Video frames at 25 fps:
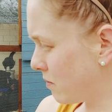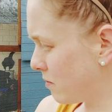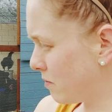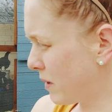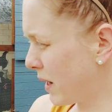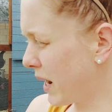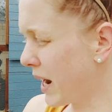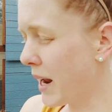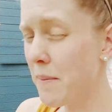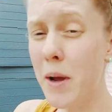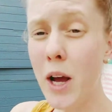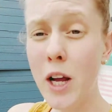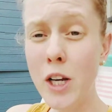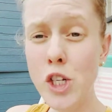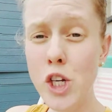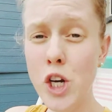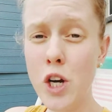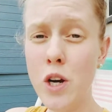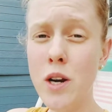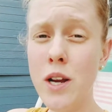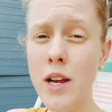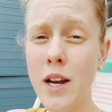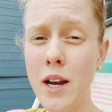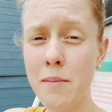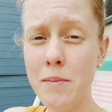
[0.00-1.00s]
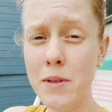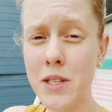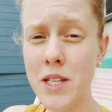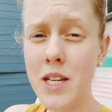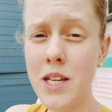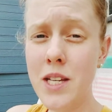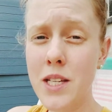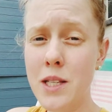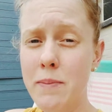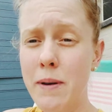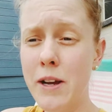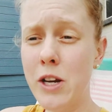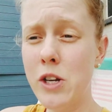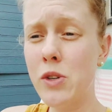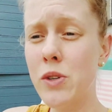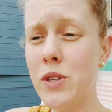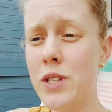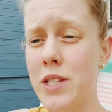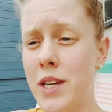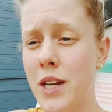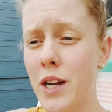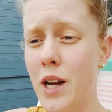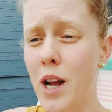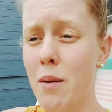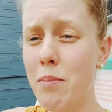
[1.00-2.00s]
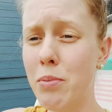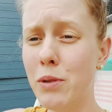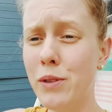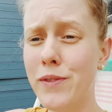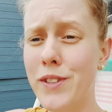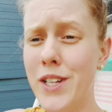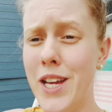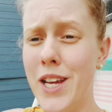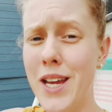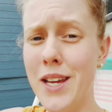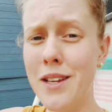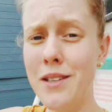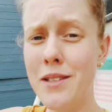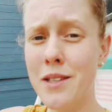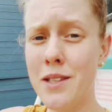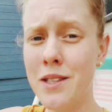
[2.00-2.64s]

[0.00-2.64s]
But I'm not sure, and I'm seeing a specialist in a couple of days.